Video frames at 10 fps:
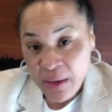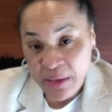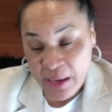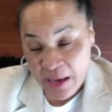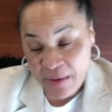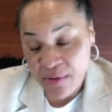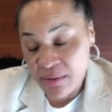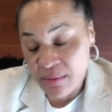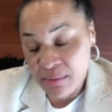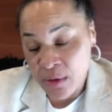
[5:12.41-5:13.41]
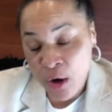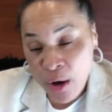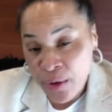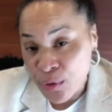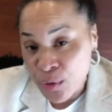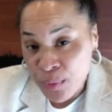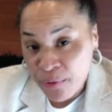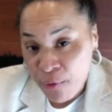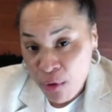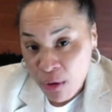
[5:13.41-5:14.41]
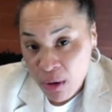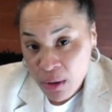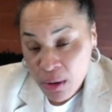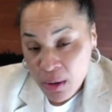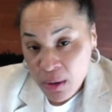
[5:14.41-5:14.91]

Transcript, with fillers: they haven't gone through before.